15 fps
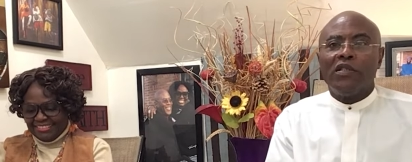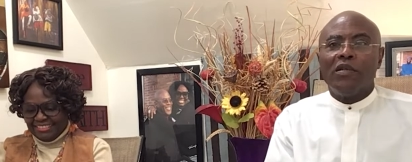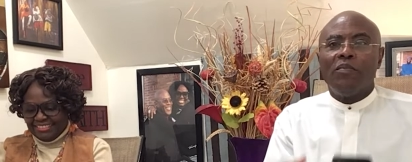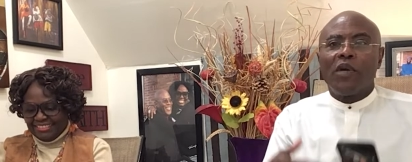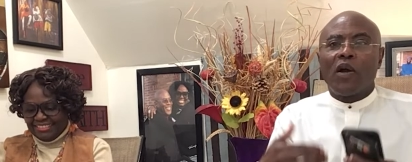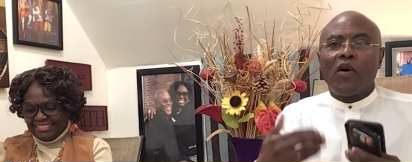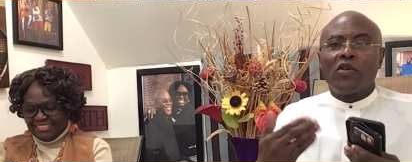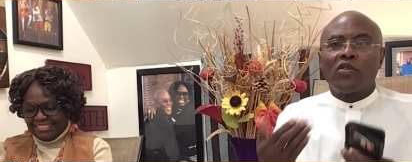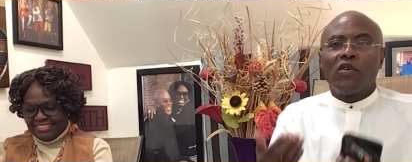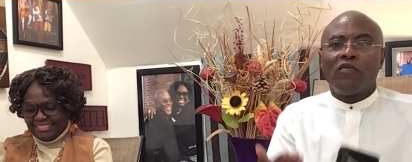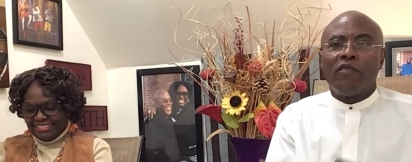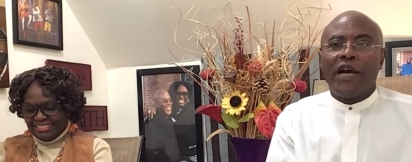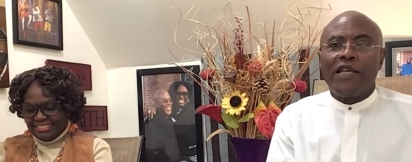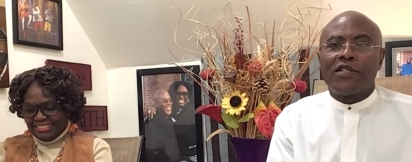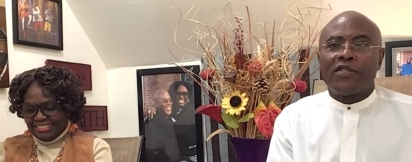Speaker 1: it because of
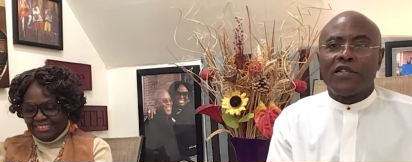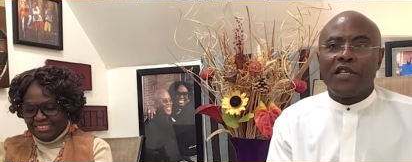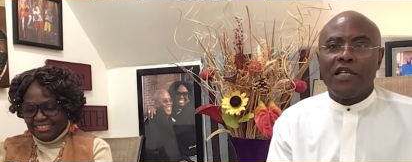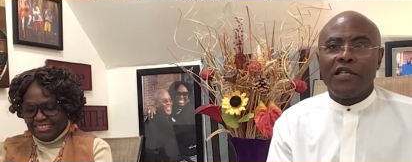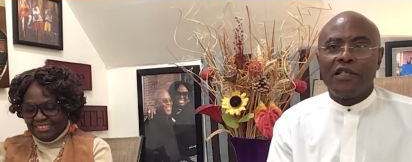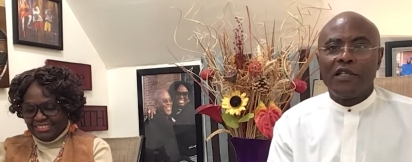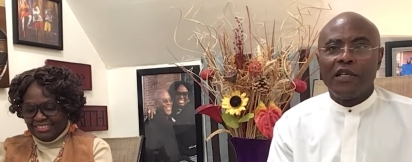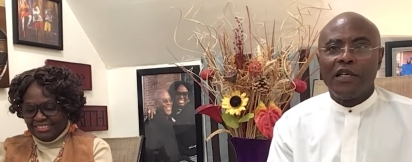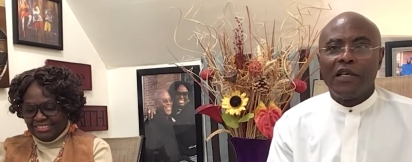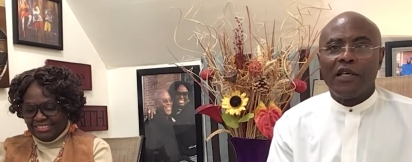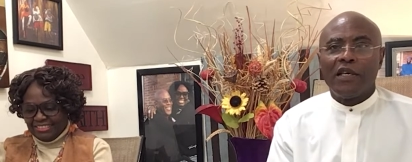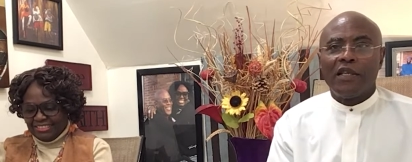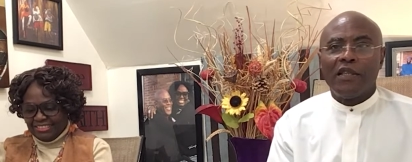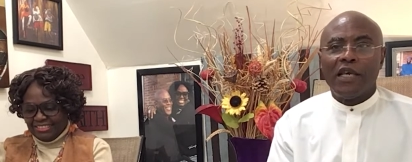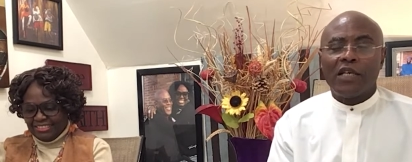my sin?
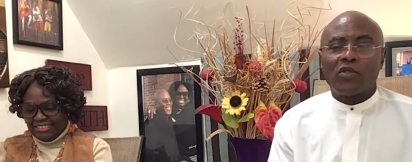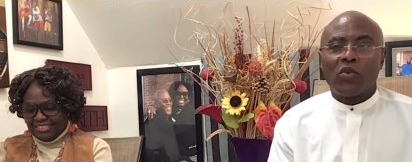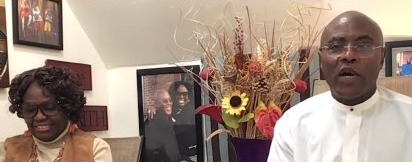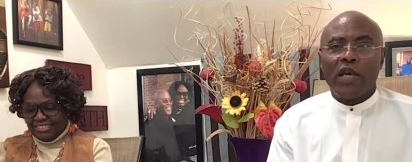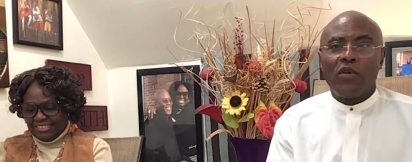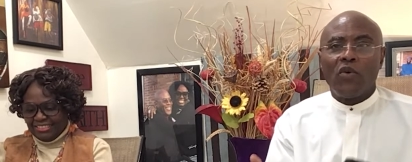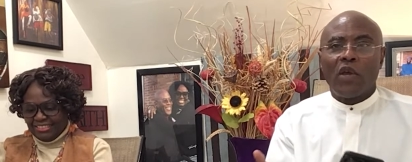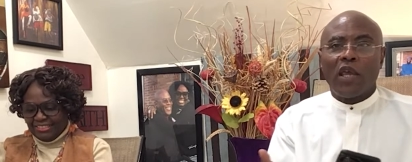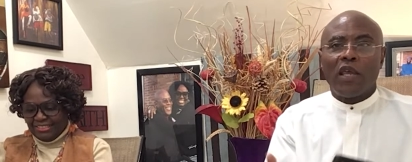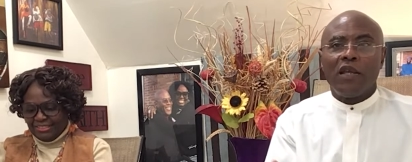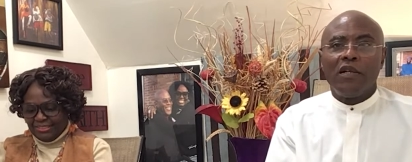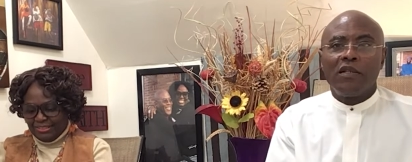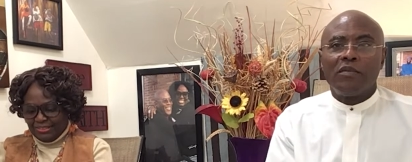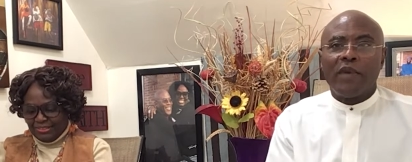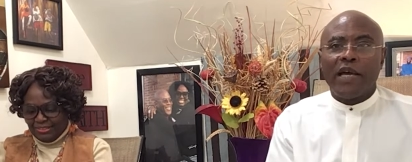That's why you
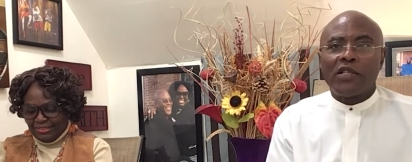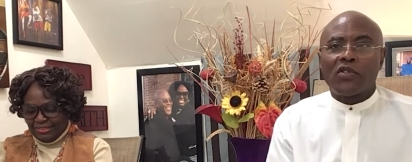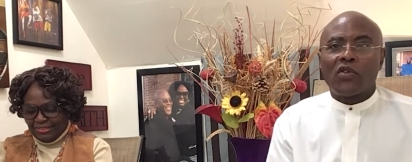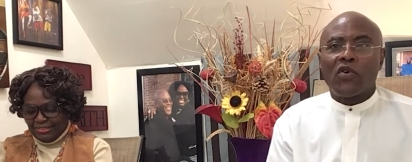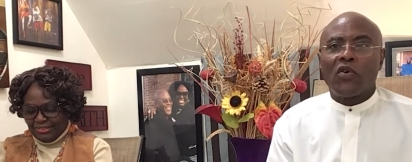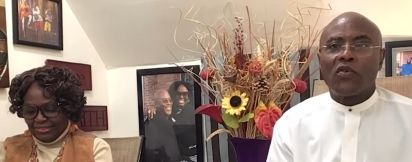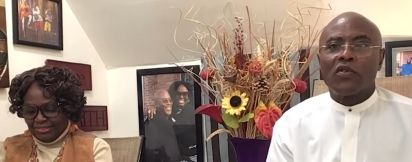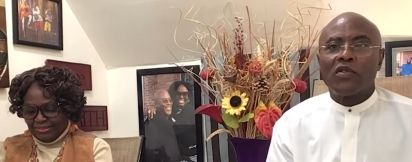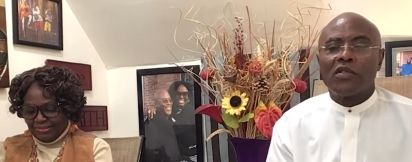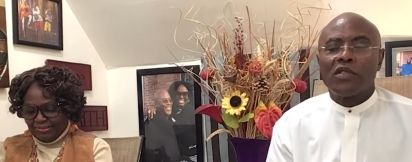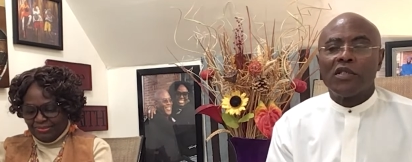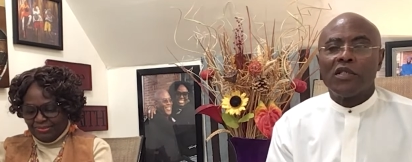killed my son?